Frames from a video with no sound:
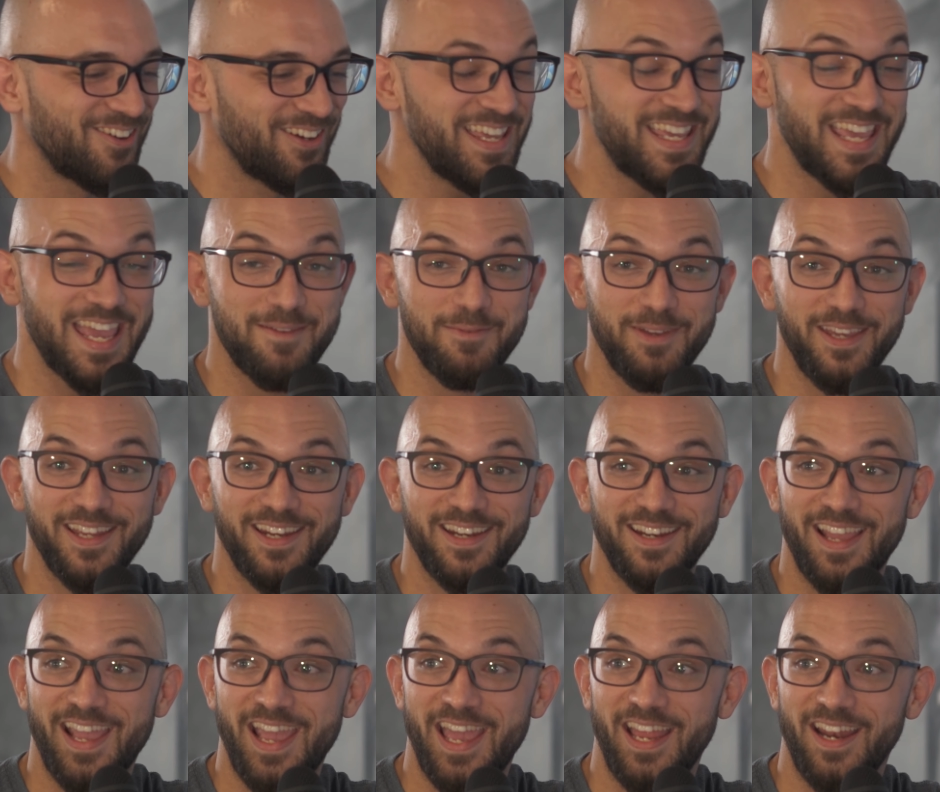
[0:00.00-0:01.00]
he came in,
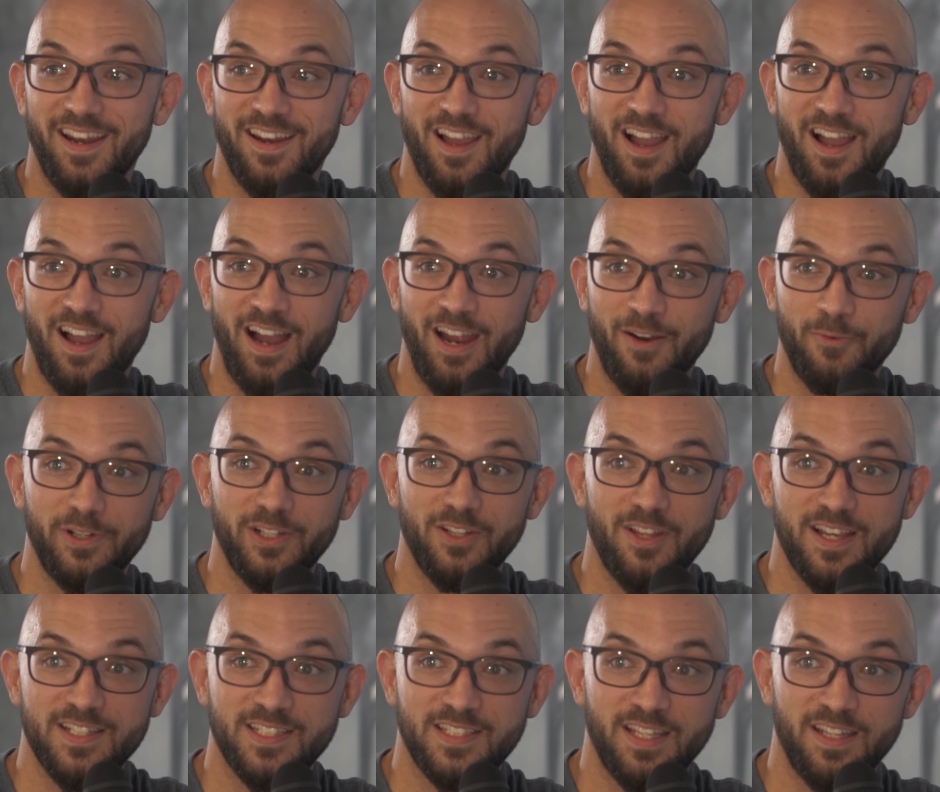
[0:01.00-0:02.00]
and I
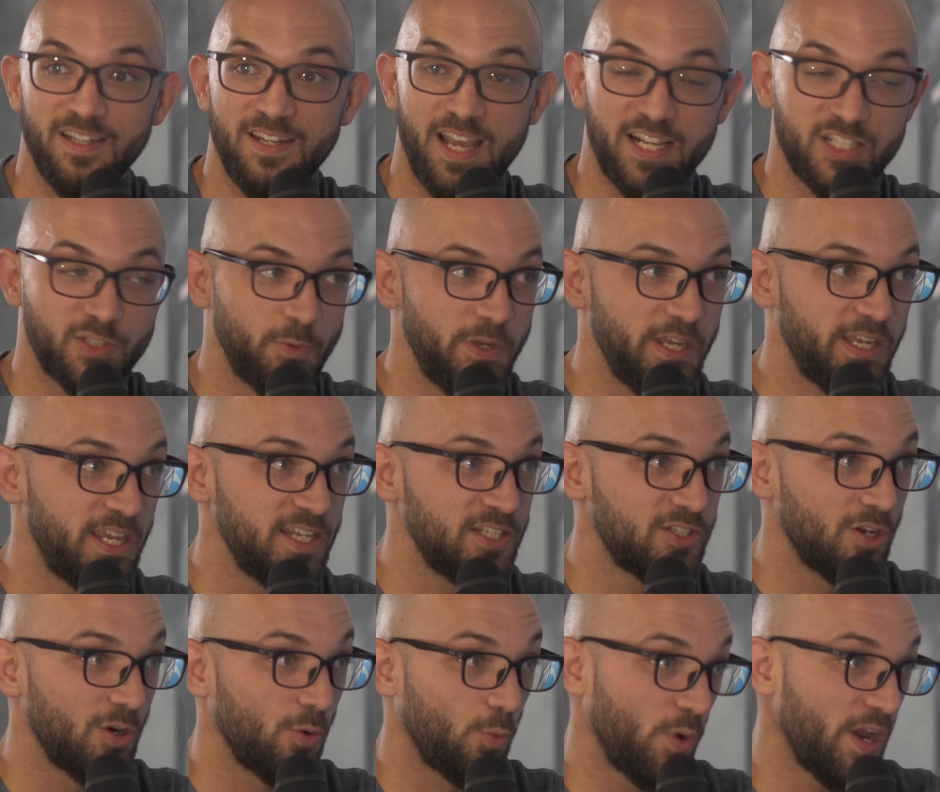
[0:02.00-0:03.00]
realized that next week he's
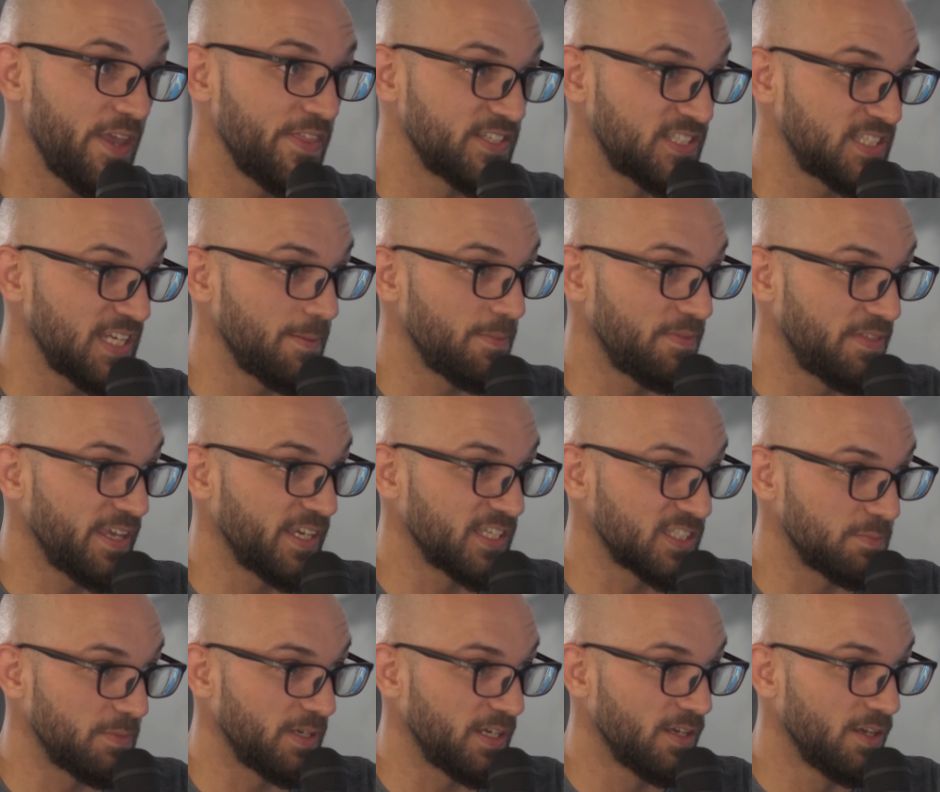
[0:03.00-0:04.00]
going to weigh the same thing
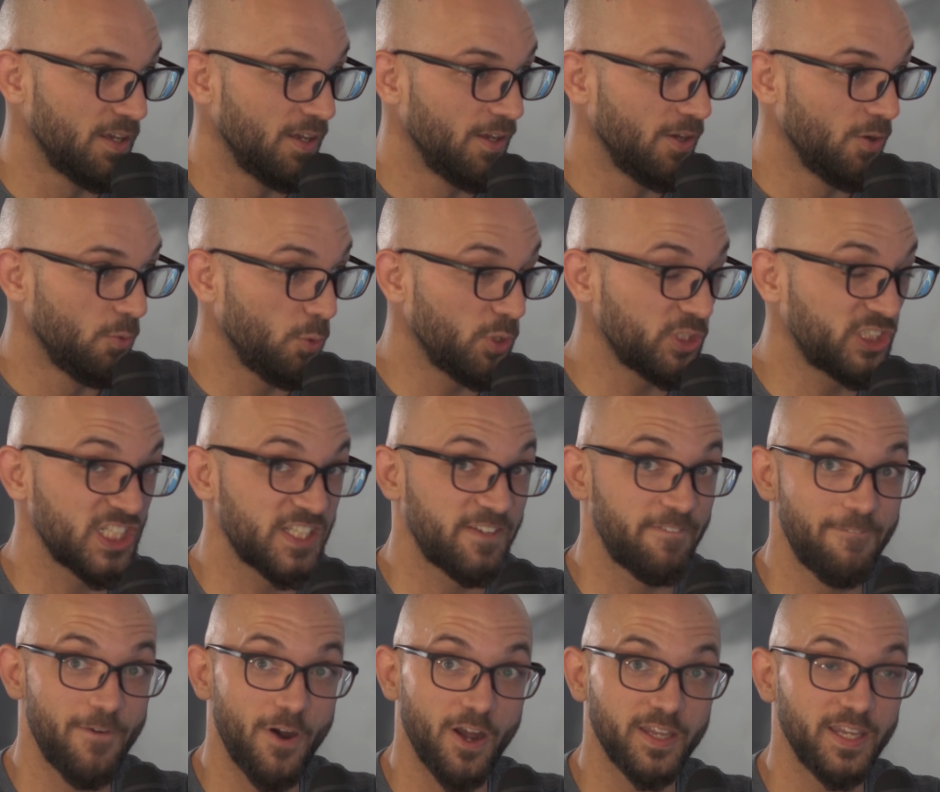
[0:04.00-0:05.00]
as me, which is
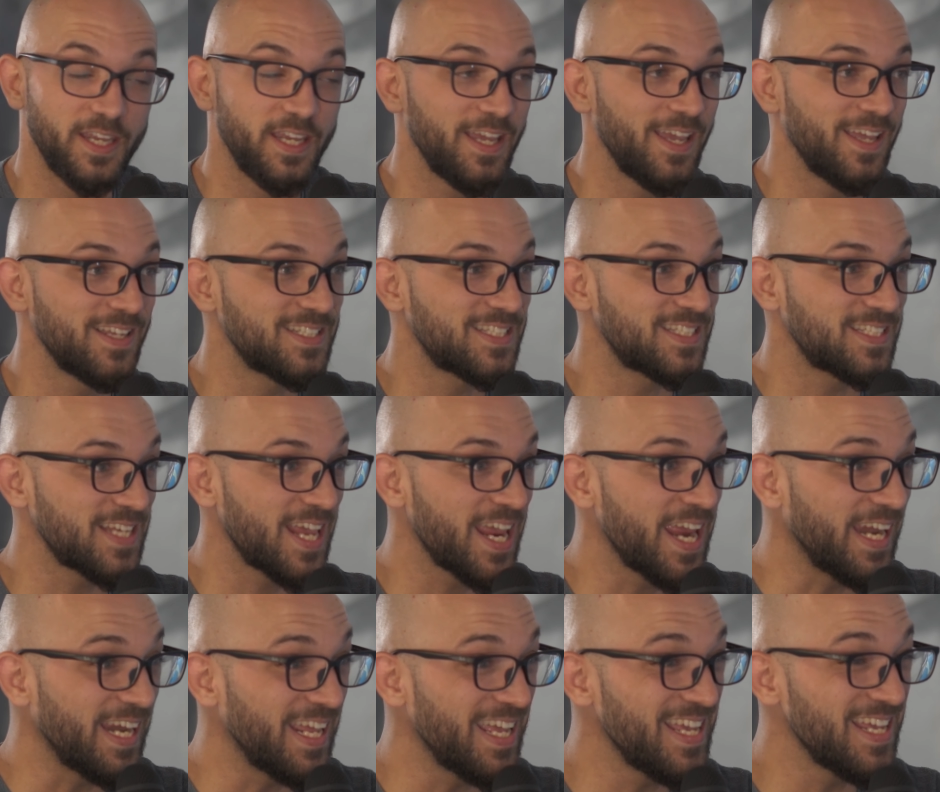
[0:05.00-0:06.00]
fucking
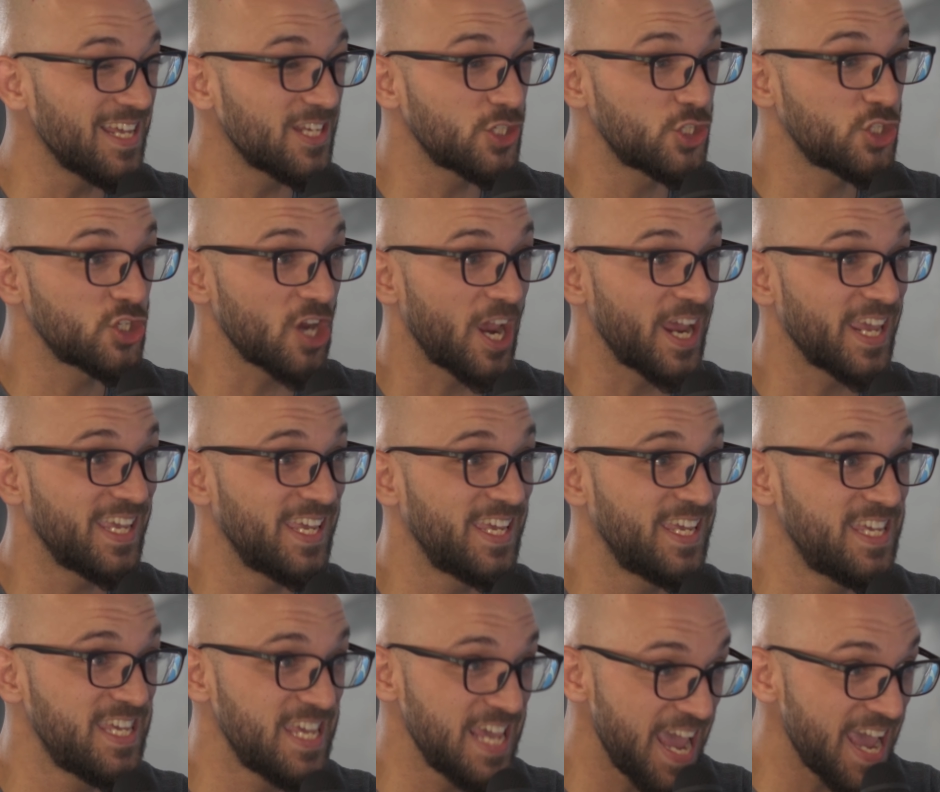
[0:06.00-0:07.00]
insane. He is
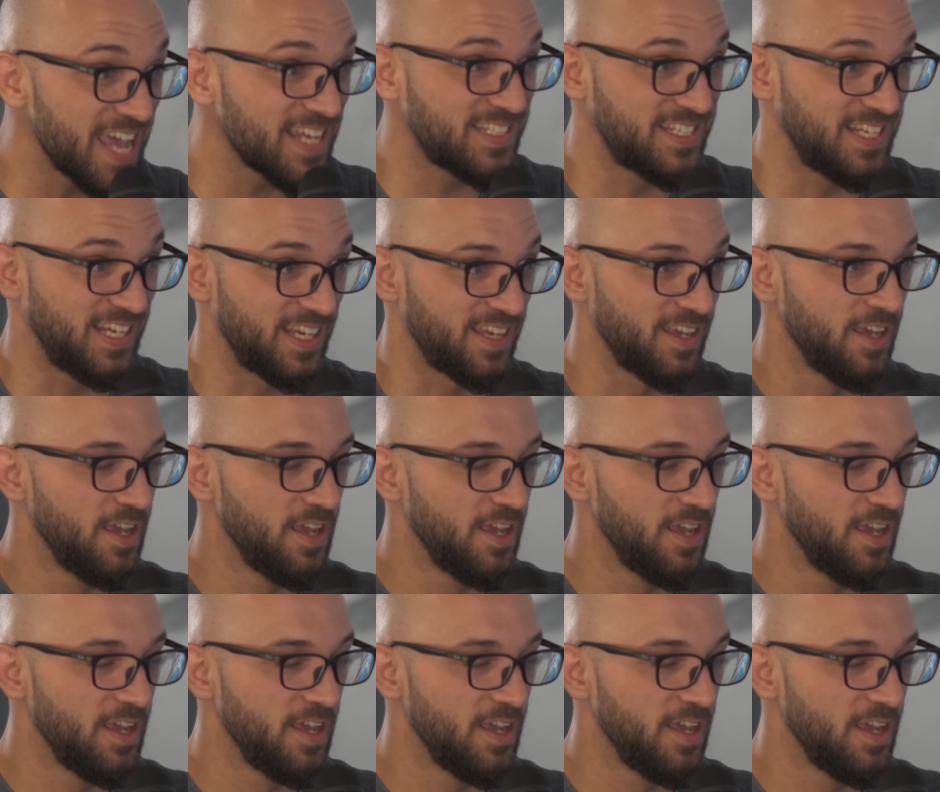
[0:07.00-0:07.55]
gigantic.